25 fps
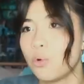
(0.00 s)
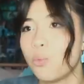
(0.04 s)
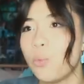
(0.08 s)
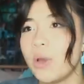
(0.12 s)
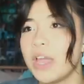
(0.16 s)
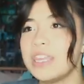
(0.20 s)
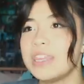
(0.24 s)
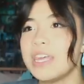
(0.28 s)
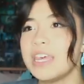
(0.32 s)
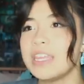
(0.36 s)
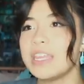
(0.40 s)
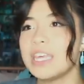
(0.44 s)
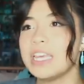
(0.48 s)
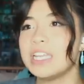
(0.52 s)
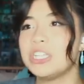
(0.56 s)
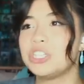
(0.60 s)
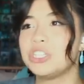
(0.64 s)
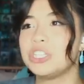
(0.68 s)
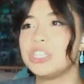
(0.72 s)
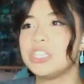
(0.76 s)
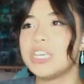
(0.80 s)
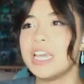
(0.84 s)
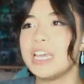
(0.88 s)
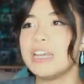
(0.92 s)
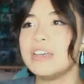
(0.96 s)
The way that they
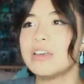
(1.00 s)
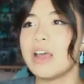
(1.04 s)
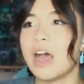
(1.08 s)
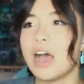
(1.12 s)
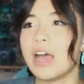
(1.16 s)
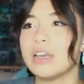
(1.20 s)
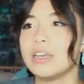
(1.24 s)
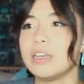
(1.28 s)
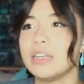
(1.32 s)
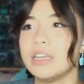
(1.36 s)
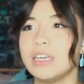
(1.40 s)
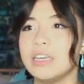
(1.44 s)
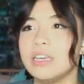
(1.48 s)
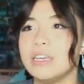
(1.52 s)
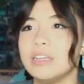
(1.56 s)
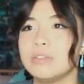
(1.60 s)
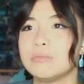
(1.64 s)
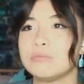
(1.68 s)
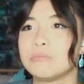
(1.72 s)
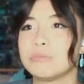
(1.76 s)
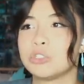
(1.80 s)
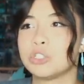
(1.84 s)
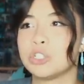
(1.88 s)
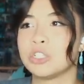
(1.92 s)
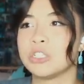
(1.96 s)
did not
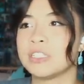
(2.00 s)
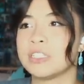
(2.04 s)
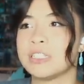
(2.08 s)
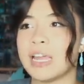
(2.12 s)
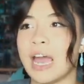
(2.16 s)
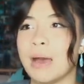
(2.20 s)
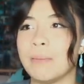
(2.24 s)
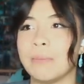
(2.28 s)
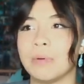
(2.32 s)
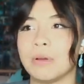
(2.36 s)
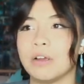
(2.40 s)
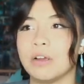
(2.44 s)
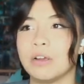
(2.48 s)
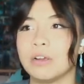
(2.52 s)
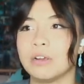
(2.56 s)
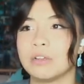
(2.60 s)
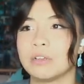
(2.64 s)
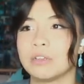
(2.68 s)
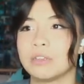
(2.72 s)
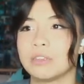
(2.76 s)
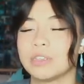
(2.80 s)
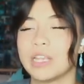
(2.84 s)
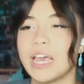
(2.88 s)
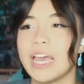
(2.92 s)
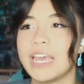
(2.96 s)
need to stab her.
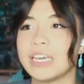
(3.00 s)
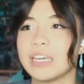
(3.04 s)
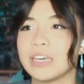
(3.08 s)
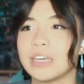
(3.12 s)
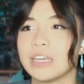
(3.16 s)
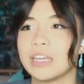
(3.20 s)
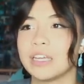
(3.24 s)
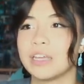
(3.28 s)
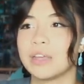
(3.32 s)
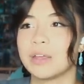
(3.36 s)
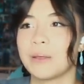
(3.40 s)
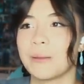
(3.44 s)
Like,